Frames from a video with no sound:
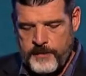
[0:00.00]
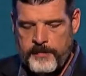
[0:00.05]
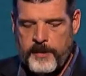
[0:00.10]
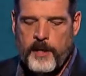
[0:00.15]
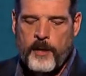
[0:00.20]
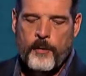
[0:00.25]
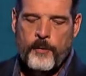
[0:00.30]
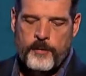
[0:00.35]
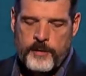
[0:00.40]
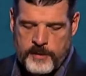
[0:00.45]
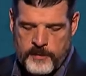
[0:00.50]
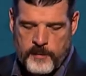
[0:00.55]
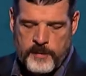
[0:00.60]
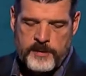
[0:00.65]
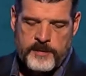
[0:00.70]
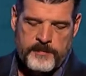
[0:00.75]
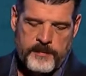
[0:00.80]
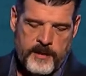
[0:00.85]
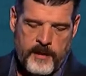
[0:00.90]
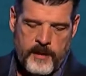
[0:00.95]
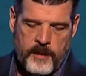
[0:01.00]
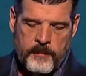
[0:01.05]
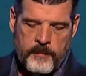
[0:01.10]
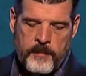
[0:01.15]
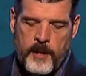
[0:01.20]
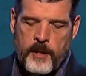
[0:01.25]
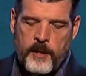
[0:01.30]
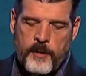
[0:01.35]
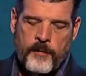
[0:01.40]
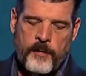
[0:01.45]
you behold is what you
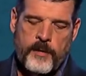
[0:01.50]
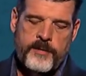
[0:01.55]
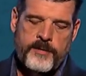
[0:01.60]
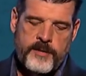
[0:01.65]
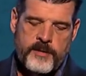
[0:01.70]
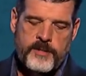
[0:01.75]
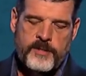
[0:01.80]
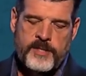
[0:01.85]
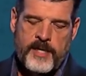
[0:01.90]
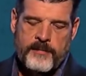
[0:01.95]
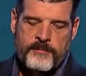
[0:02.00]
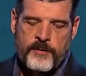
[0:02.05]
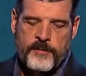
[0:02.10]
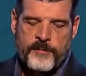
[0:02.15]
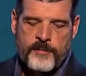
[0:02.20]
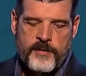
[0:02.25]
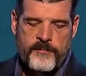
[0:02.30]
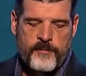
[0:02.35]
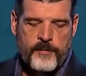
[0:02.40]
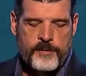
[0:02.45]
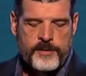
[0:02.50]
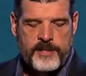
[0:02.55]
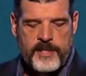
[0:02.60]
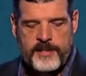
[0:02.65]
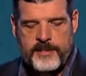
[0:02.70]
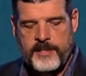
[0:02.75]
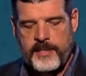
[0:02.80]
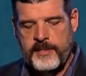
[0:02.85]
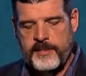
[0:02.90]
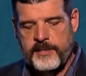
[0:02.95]
become. Corinthians chapter 3, verse
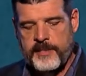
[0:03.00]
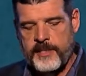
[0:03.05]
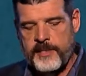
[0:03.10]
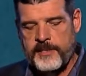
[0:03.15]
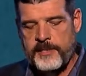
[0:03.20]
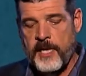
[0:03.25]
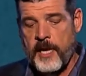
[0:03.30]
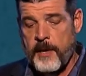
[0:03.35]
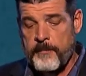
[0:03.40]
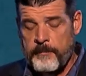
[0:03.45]
18 says,